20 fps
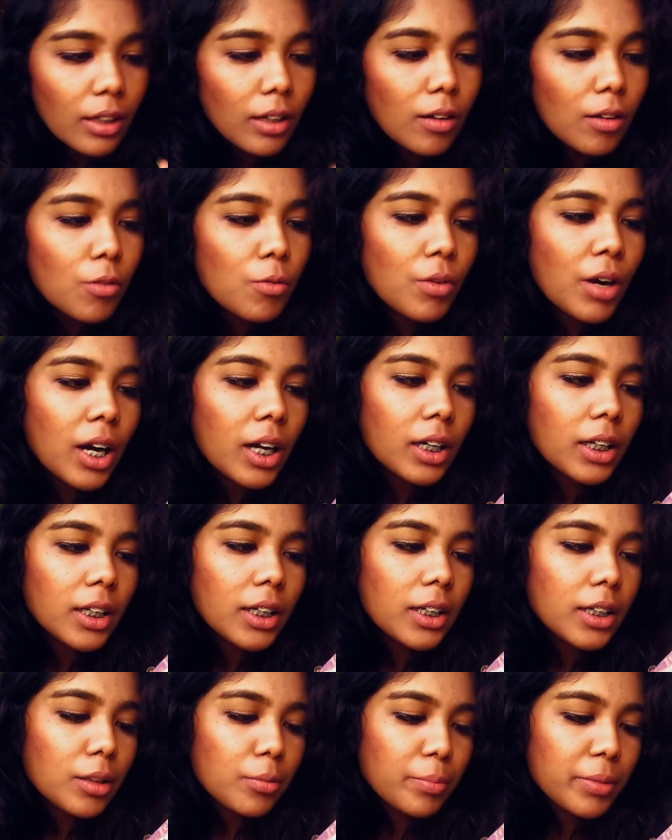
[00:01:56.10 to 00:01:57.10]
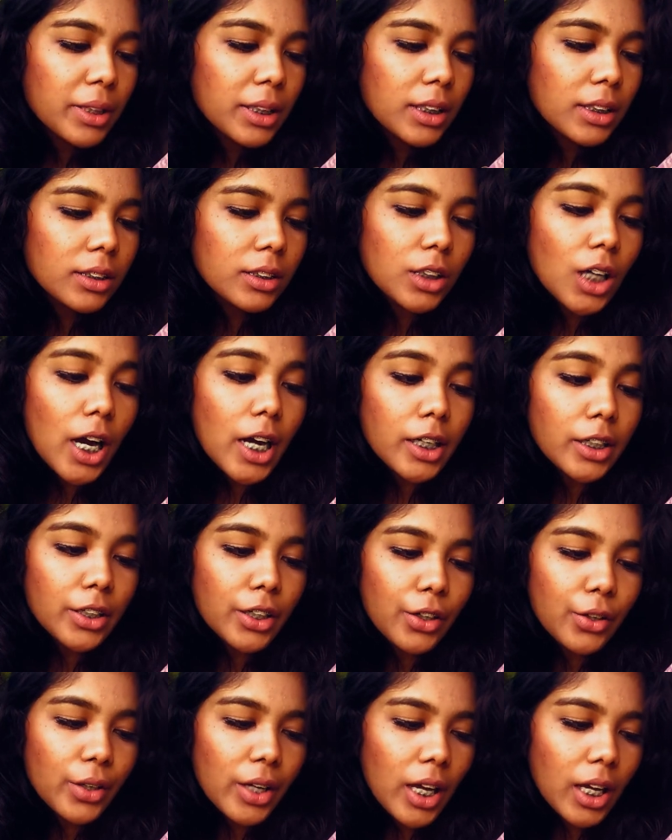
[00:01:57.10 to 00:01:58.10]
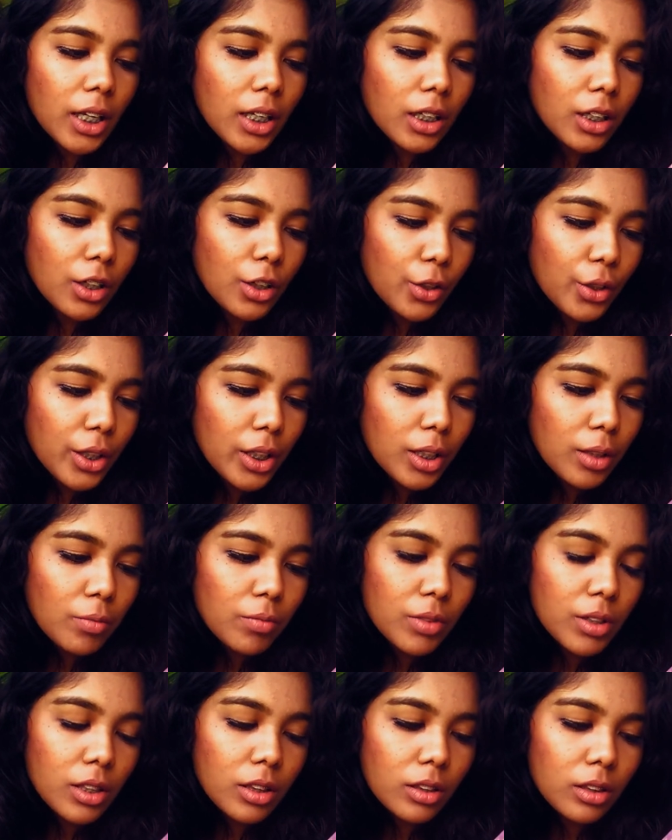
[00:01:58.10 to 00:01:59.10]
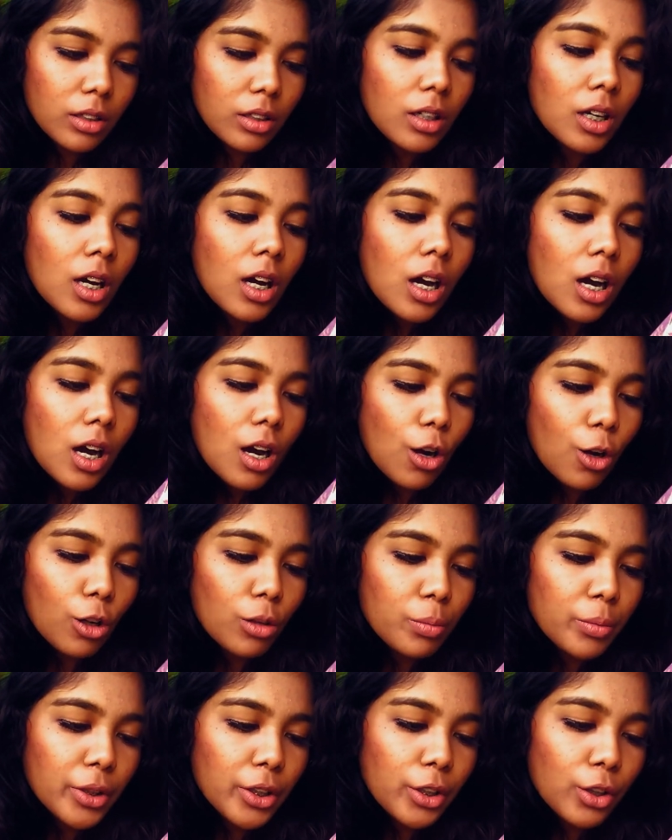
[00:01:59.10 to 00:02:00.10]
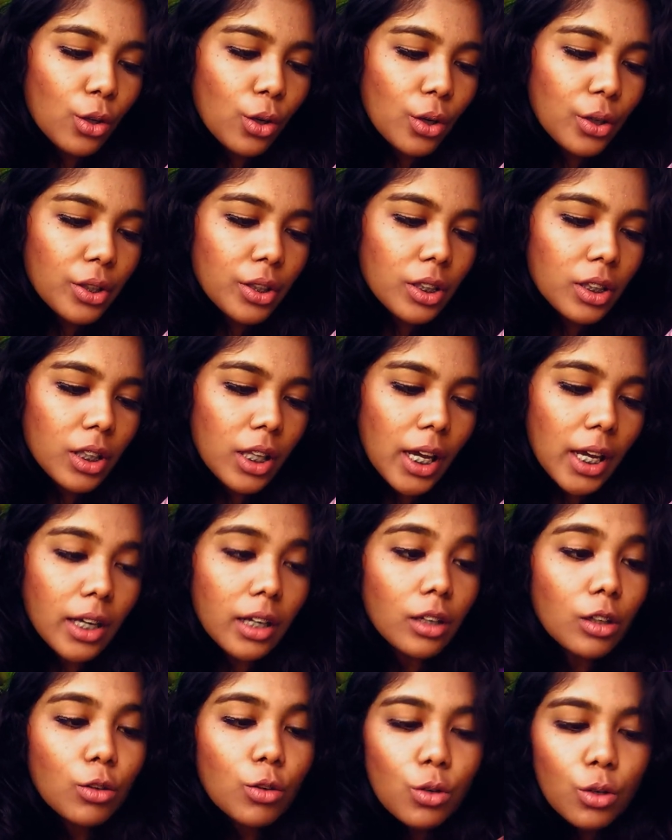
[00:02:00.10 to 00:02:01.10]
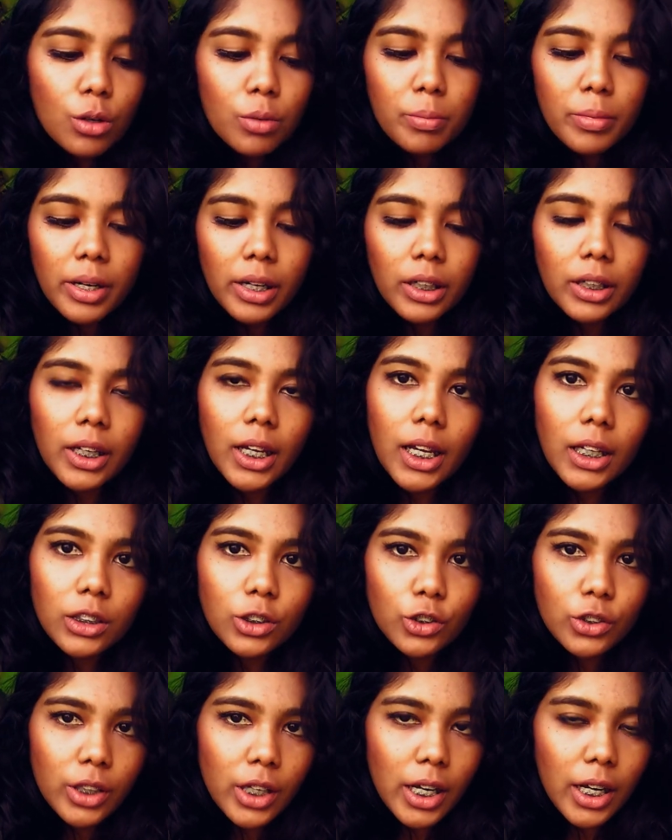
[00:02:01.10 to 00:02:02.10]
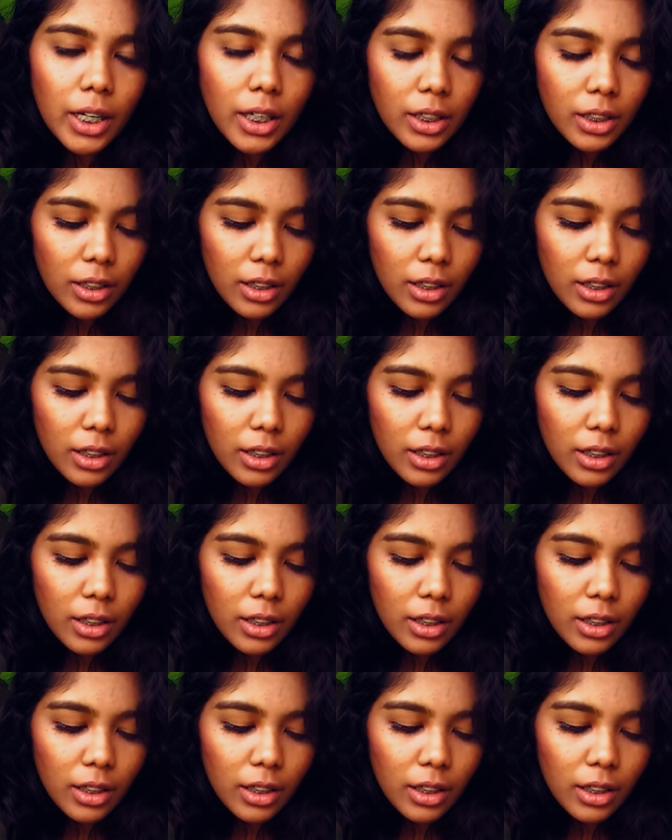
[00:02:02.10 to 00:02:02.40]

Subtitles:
Vaadi Herbals under eye cream with almond oil and cucumber extract.